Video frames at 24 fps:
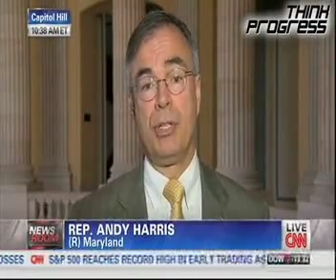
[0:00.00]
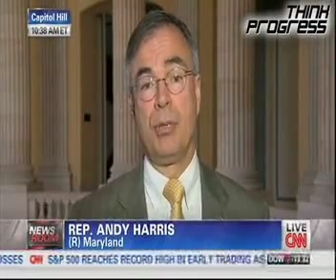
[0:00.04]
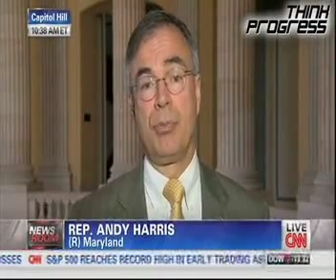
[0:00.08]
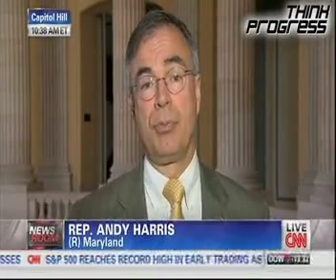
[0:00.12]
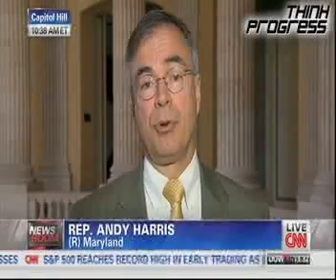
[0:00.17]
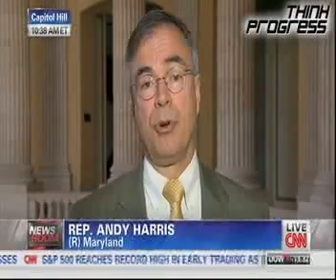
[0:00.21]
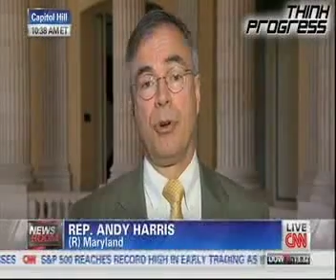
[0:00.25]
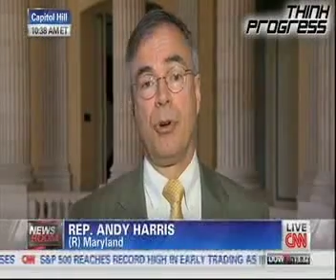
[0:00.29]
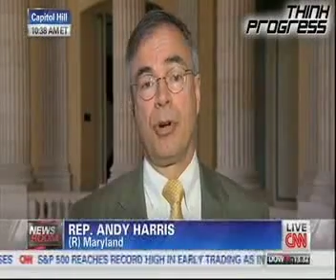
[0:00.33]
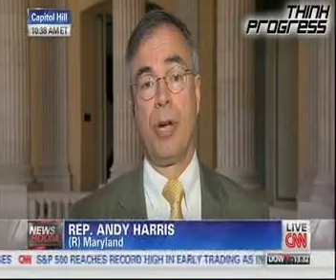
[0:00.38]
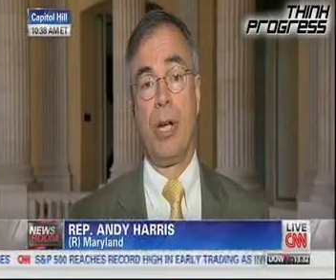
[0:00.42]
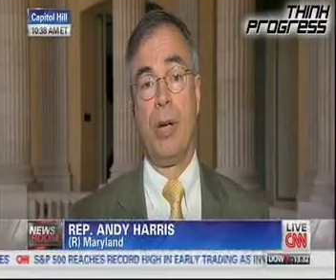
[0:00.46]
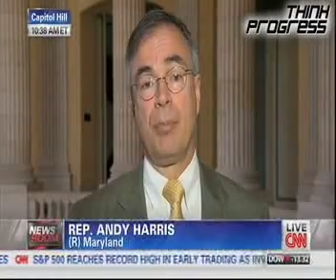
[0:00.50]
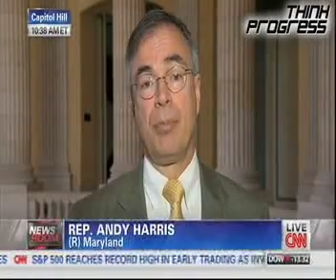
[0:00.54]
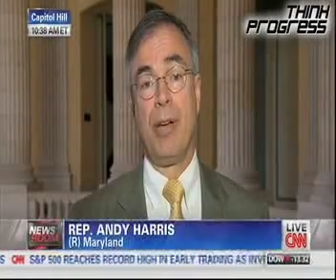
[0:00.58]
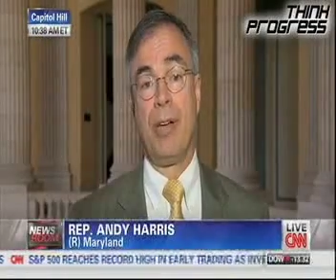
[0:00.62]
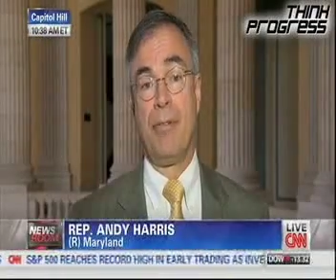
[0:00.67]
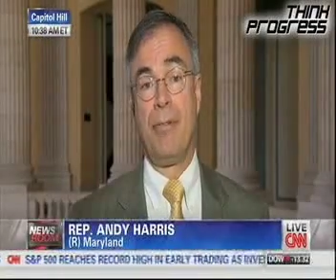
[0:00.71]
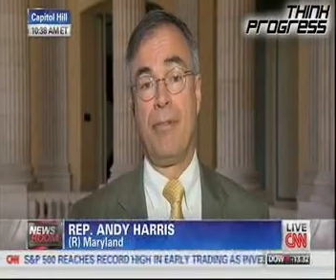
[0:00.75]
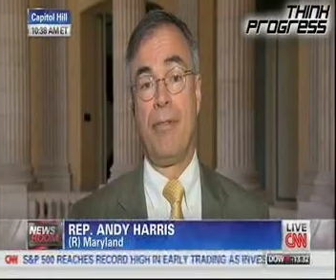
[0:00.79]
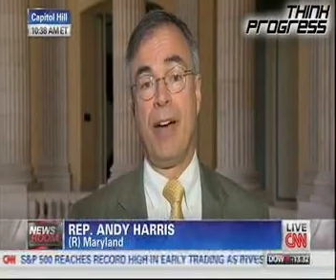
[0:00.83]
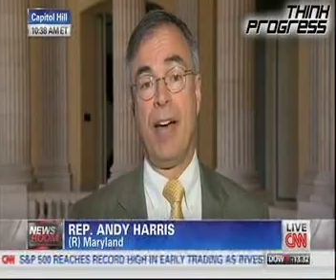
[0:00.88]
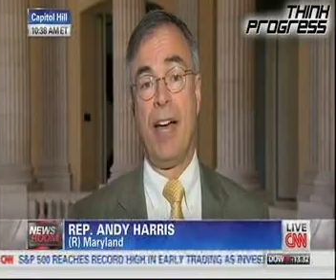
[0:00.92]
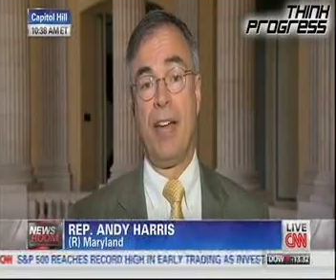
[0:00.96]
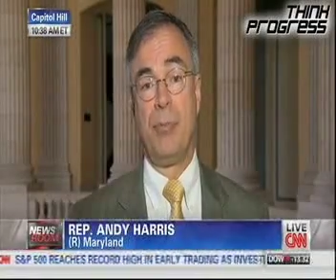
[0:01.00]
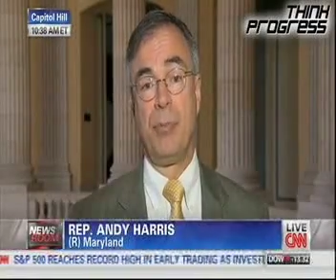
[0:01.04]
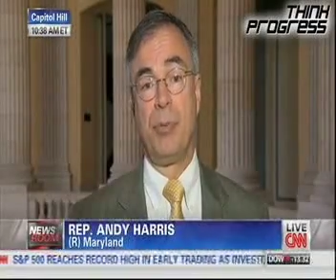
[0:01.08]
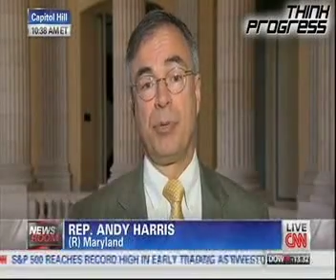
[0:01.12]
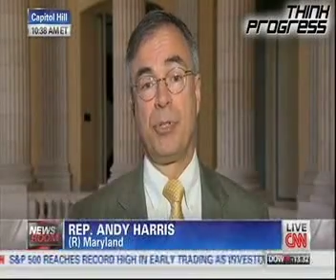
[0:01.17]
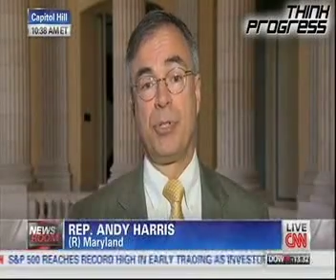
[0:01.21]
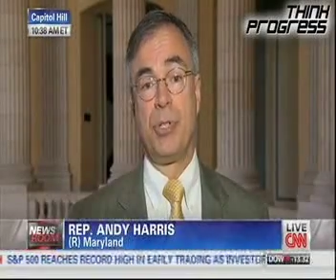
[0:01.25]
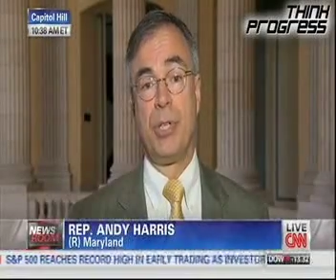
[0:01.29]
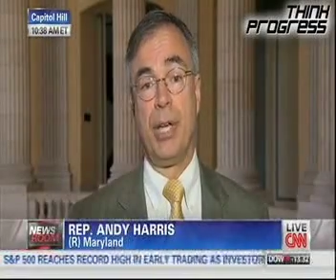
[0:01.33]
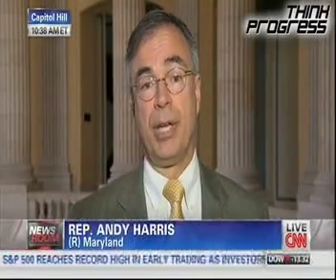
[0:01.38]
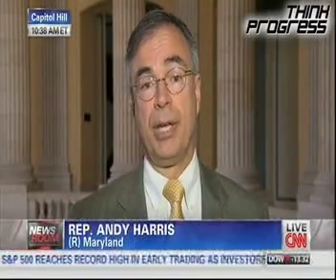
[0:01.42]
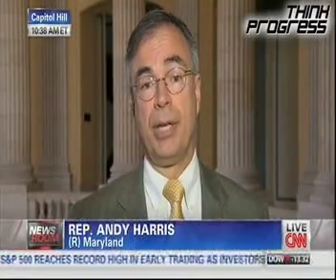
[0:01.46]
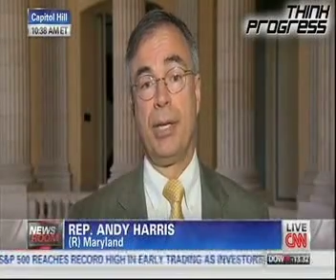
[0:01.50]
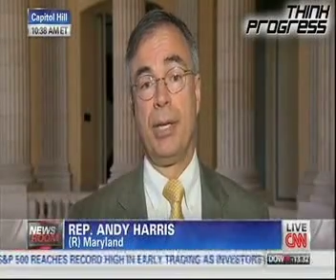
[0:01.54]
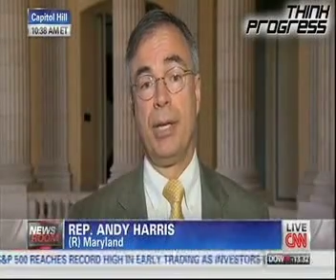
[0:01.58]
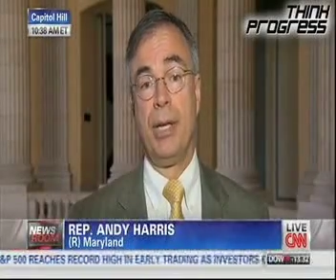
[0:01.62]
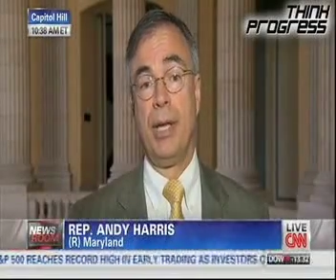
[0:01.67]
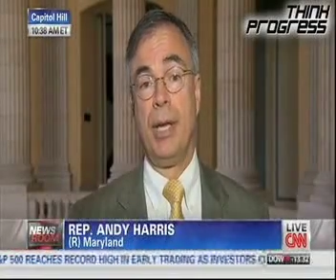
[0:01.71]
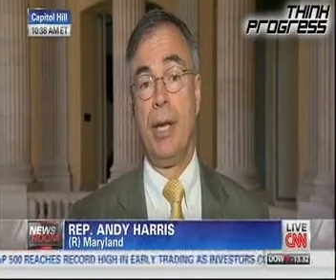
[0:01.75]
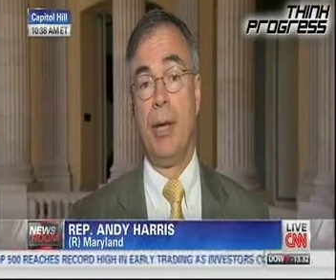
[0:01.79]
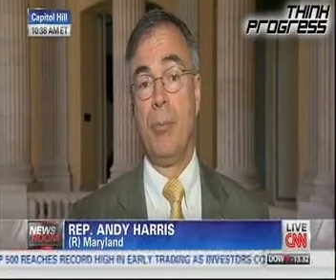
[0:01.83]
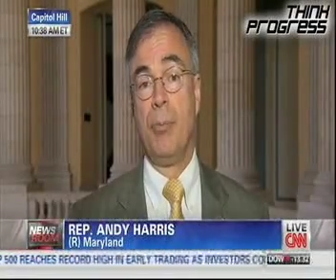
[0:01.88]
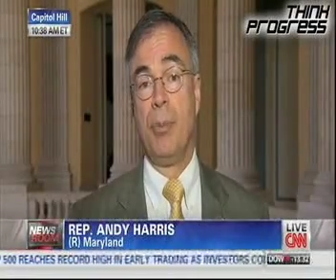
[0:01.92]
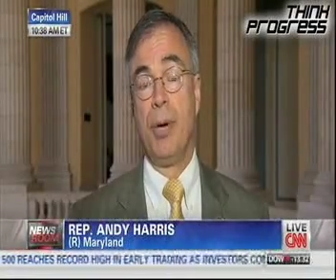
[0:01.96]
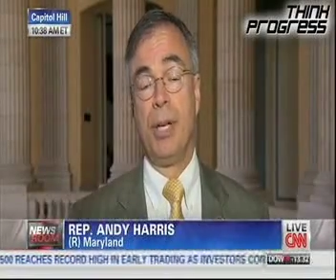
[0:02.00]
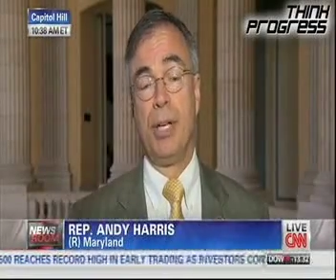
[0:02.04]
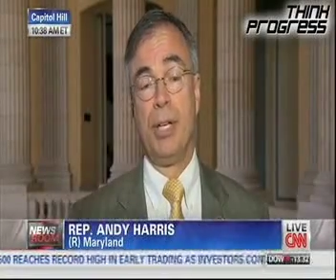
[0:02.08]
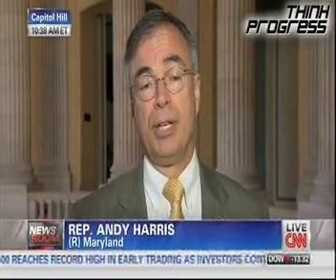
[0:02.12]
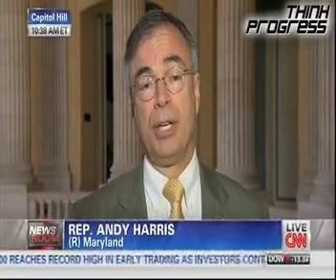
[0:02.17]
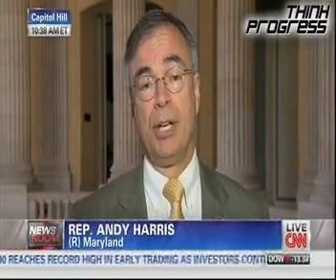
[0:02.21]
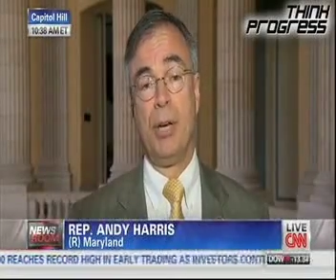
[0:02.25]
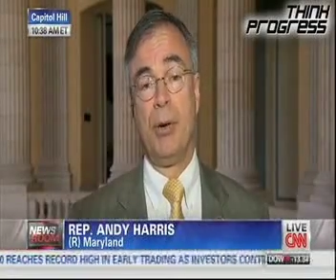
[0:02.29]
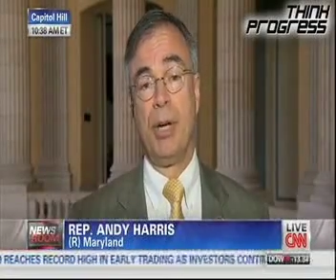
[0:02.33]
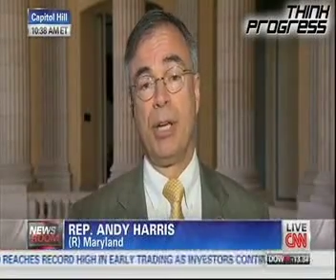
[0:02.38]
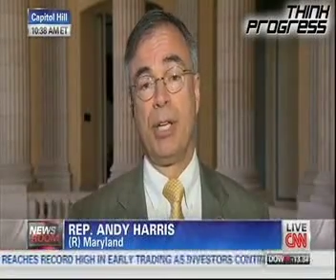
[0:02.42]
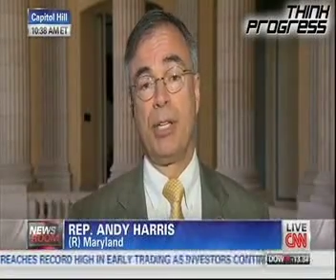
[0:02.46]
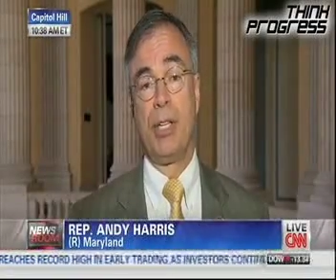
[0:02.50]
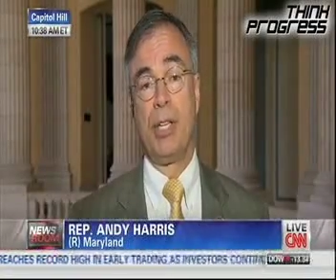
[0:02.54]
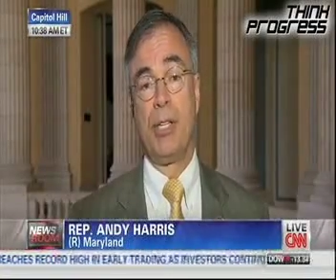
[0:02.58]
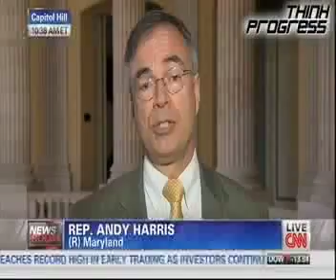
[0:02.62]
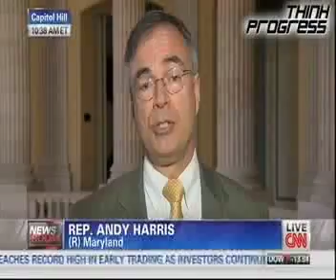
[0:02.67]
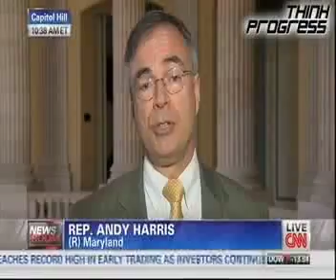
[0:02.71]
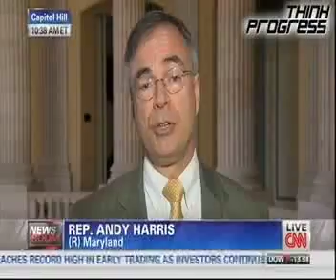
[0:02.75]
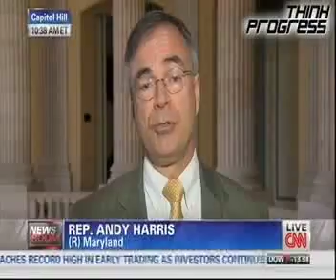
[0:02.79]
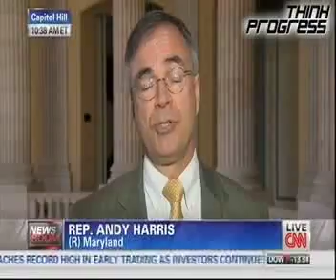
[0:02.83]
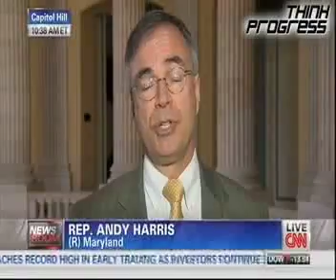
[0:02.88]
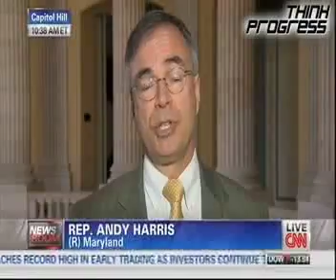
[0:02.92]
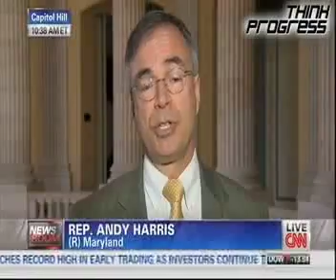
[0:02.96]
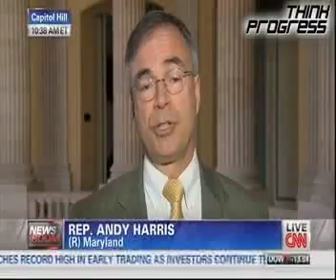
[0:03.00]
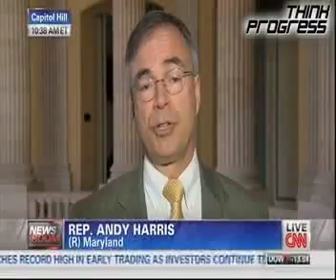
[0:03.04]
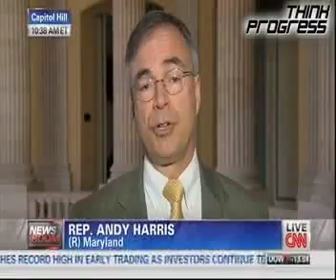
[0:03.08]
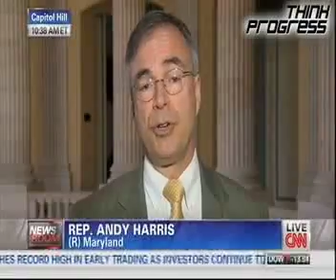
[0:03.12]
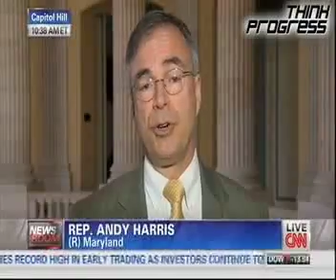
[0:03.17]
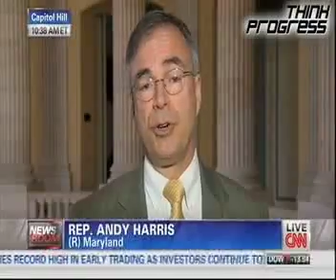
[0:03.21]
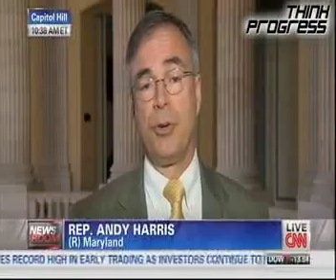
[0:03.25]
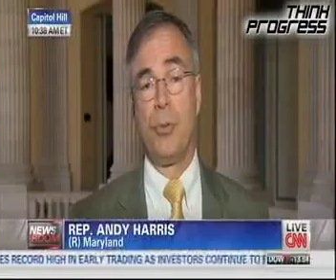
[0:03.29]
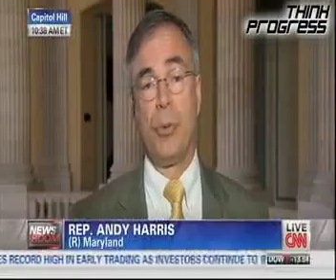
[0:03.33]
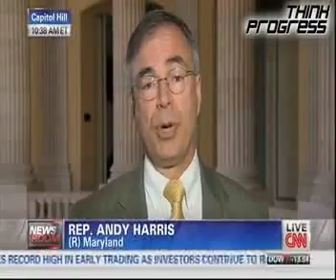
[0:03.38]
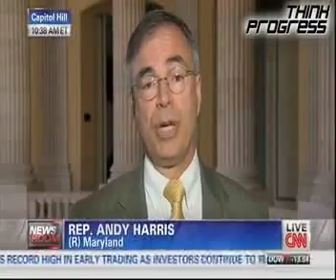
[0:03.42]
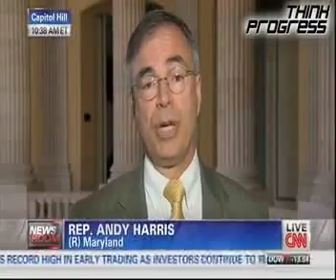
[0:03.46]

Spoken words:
the program by 5%. But, you know, as you have just heard,